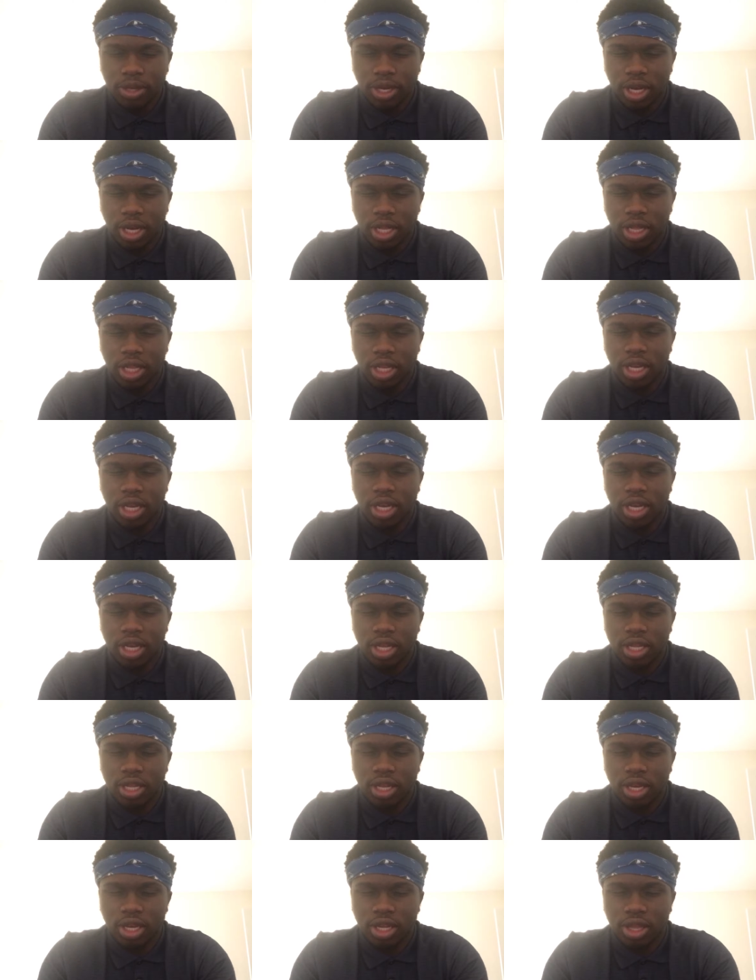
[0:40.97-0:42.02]

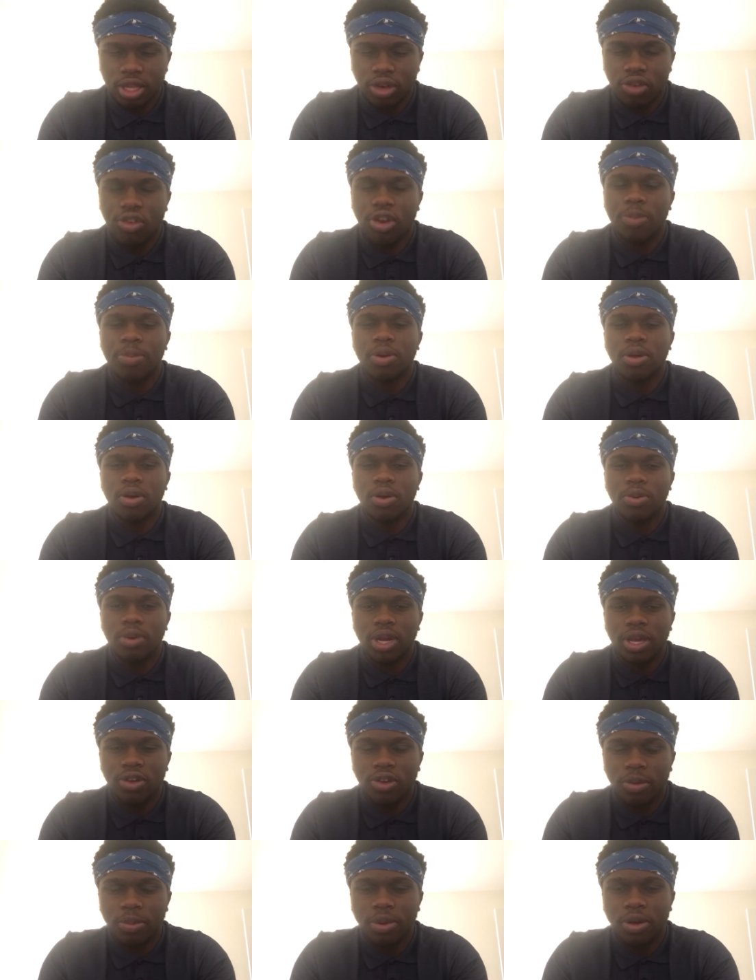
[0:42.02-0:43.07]
clear the criminal when a
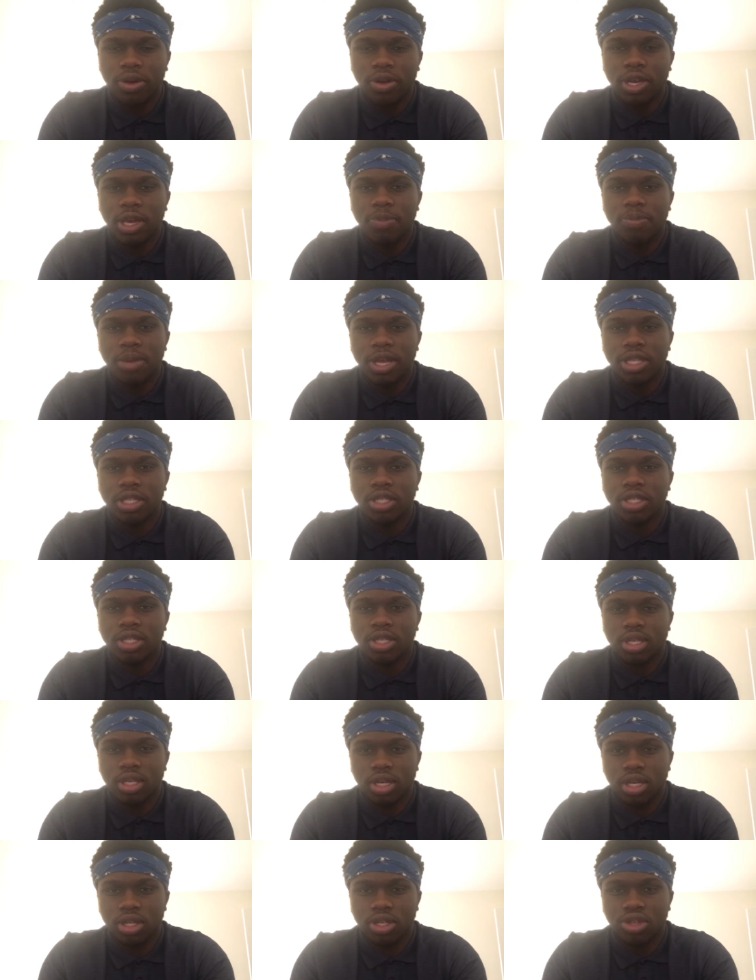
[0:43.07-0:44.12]
criminal commits
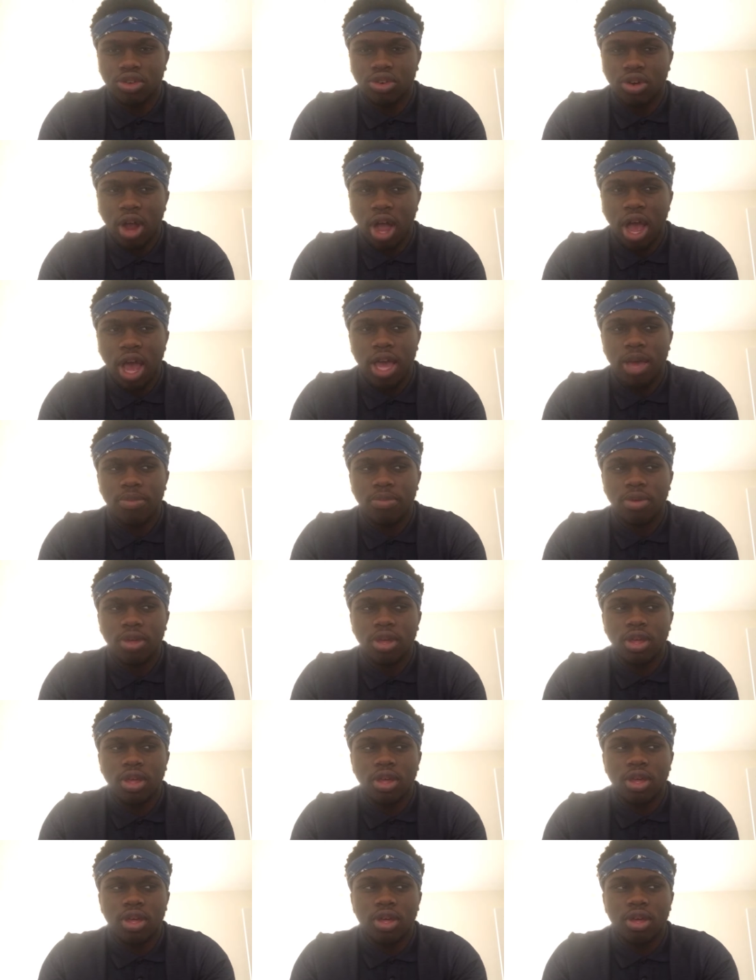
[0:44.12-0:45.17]
a crime,
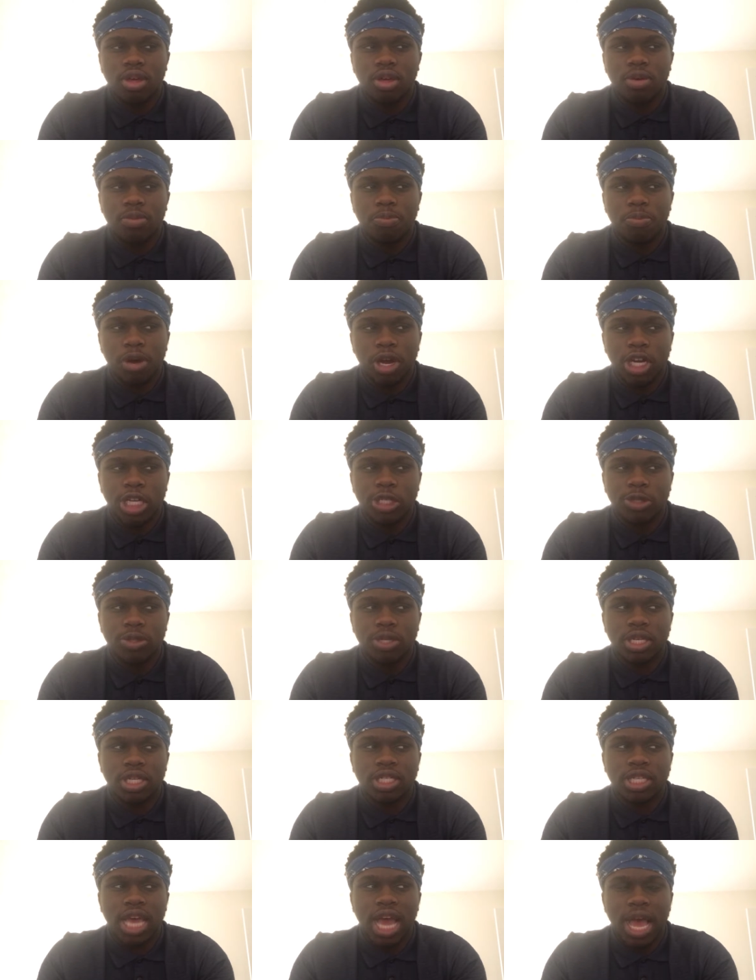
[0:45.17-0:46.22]
punishment
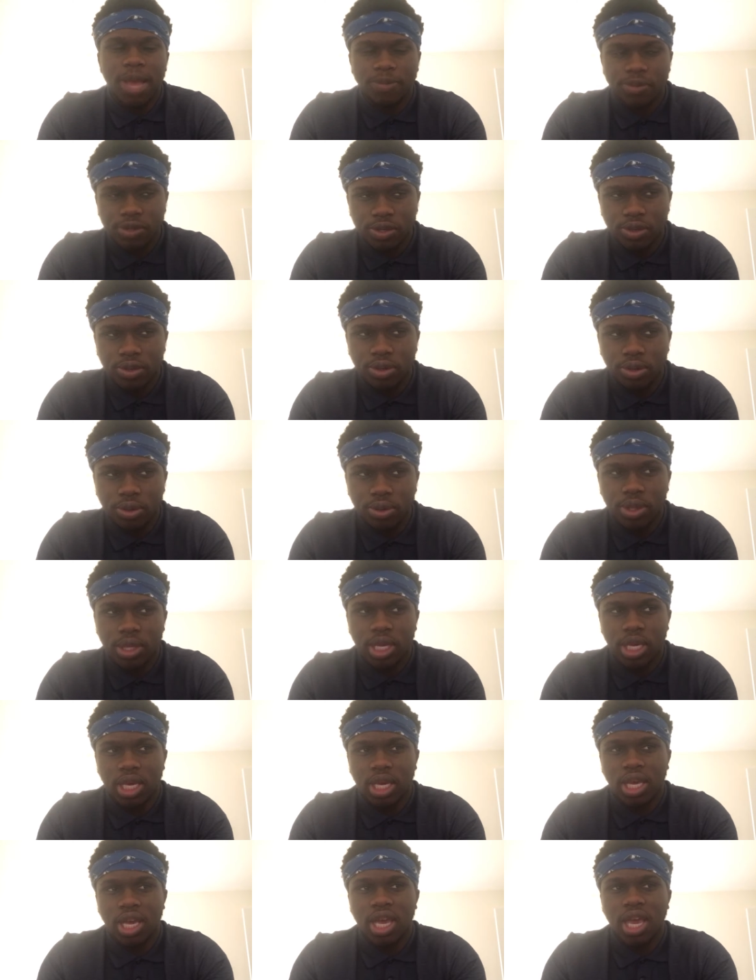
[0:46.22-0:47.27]
is
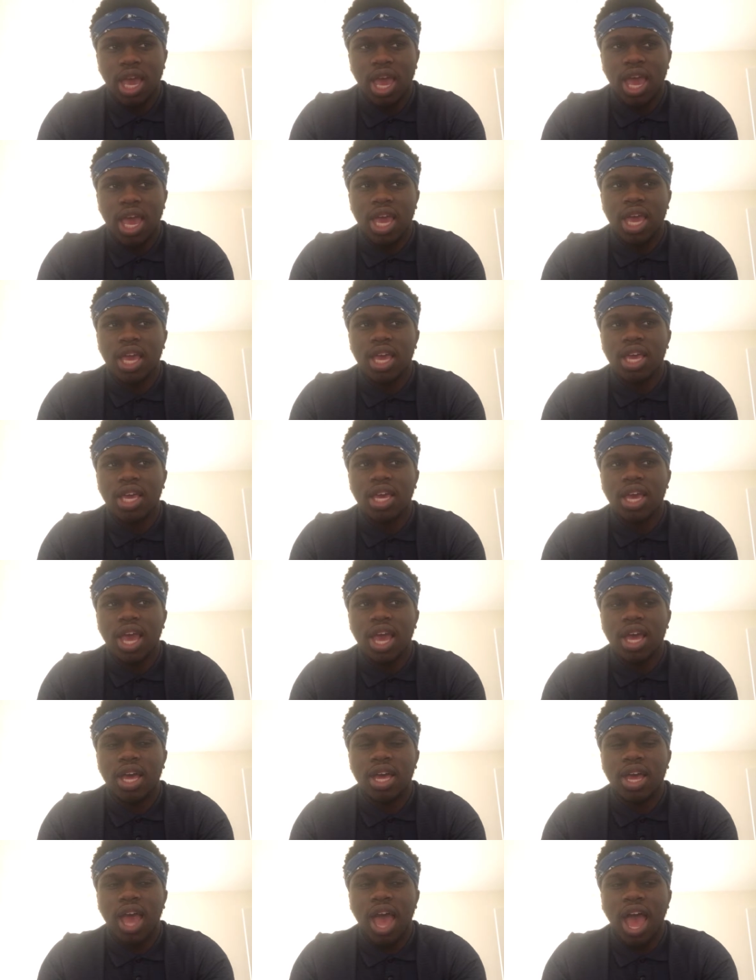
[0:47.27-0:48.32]
absolutely a
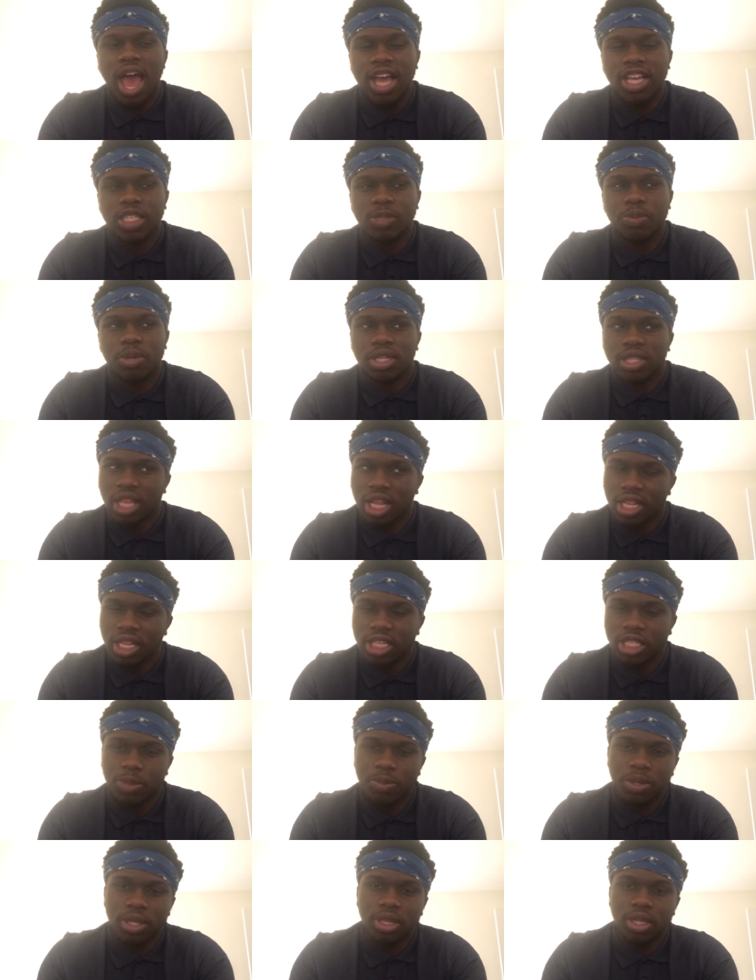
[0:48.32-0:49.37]
aspect that
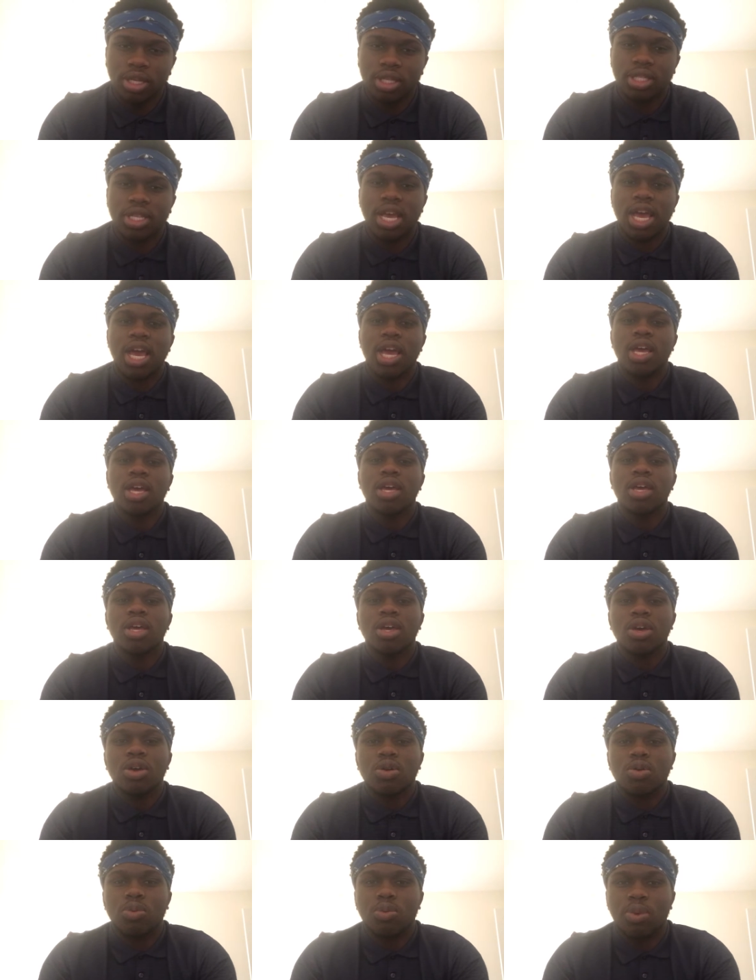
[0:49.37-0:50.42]
needs to be looked at
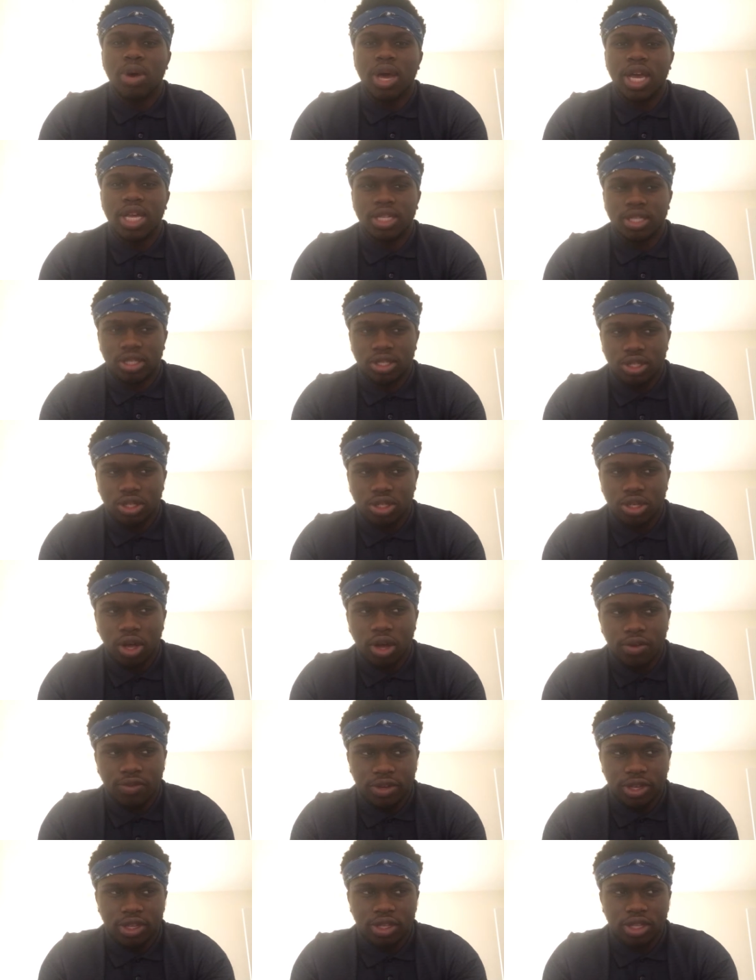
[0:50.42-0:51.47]
when
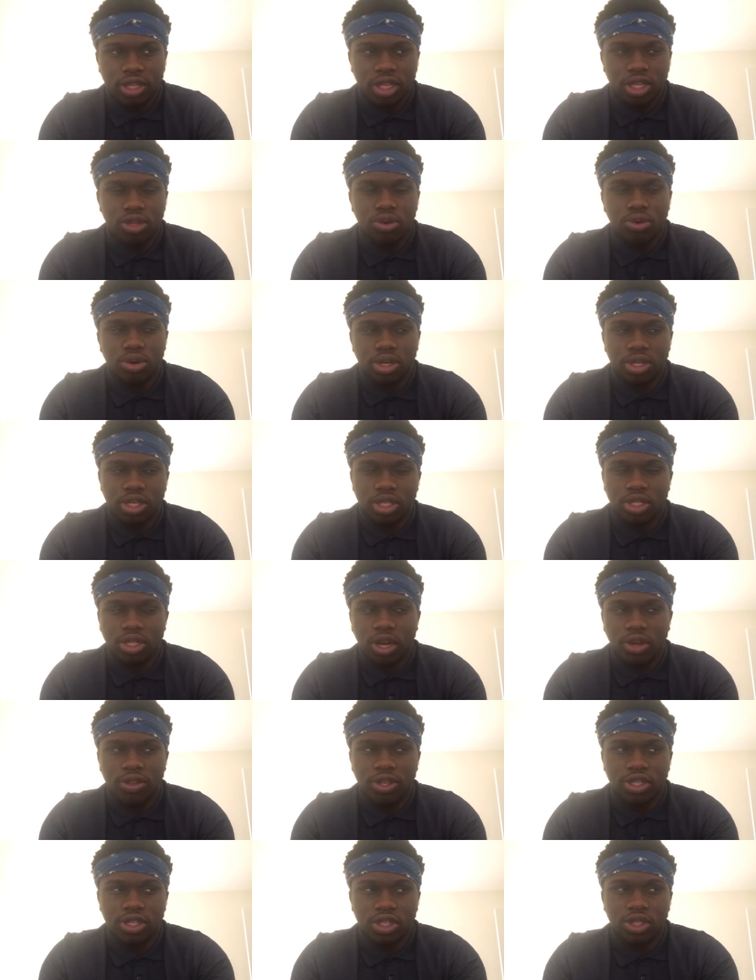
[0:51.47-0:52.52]
solving in order to
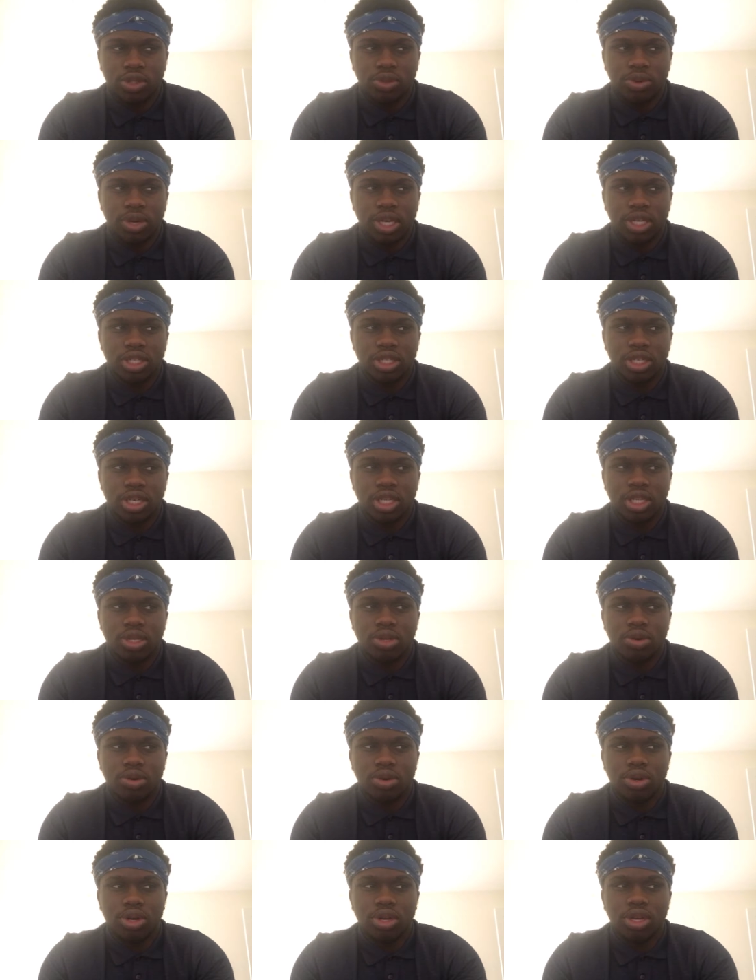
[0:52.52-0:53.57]
solve the situation
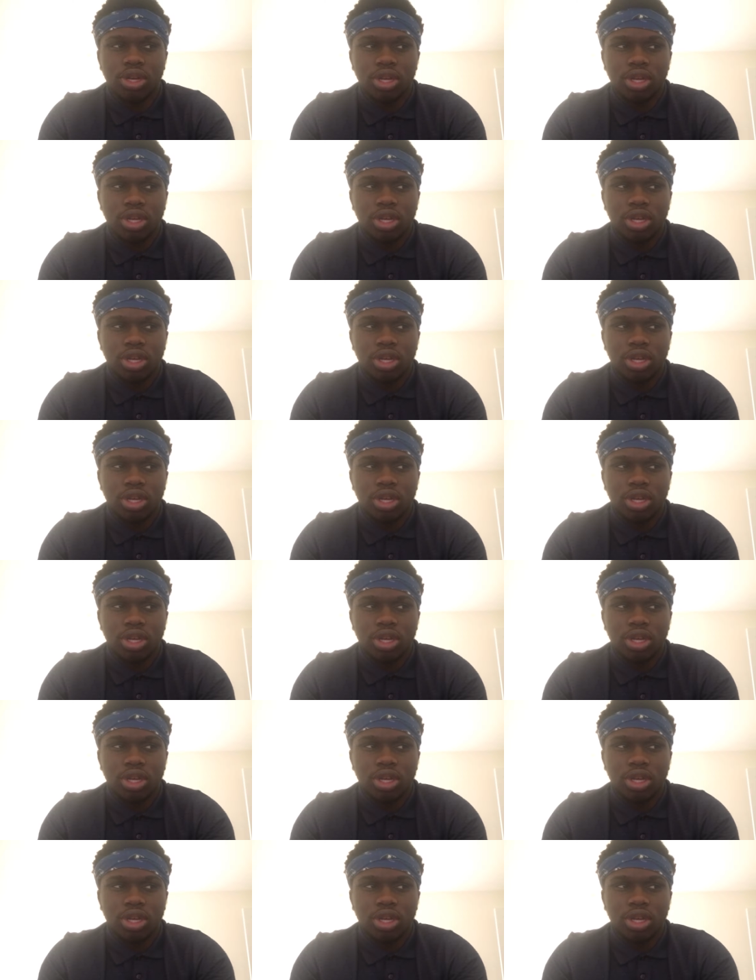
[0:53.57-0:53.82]
or